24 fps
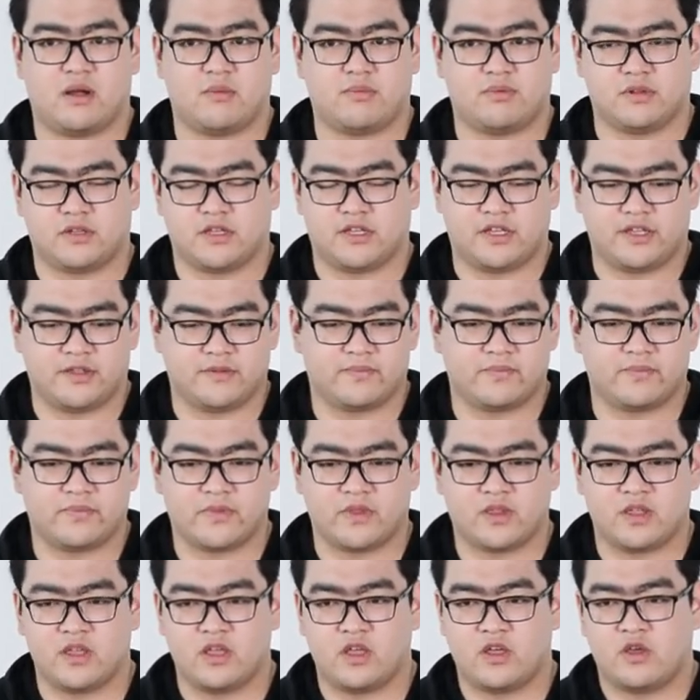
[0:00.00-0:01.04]
properly,
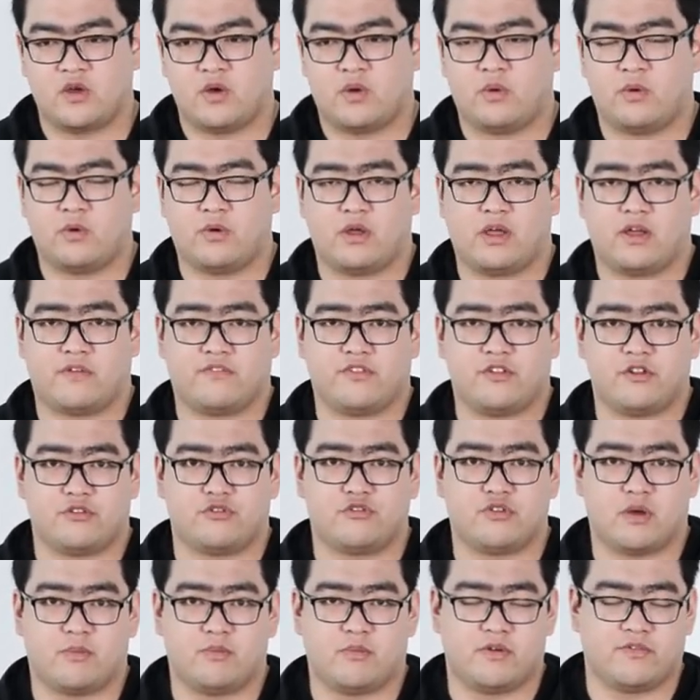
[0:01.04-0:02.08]
we will have
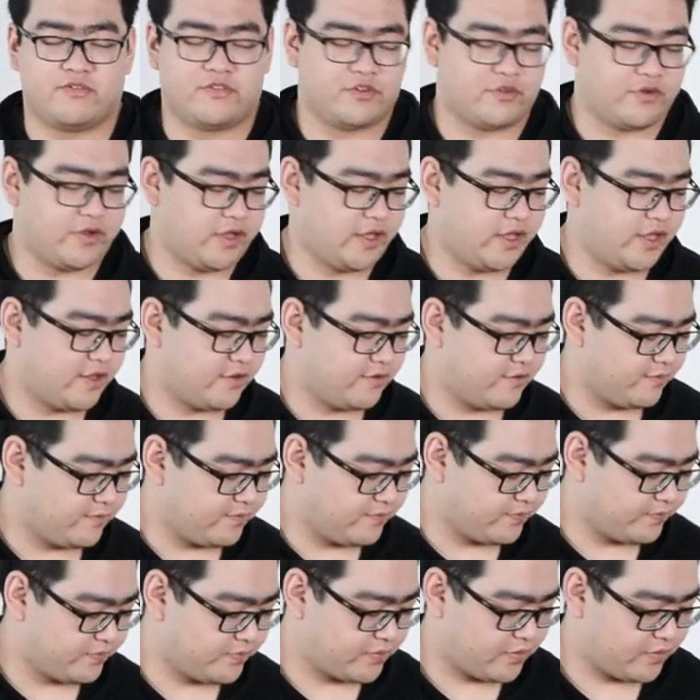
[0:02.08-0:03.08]
no trouble of doing it.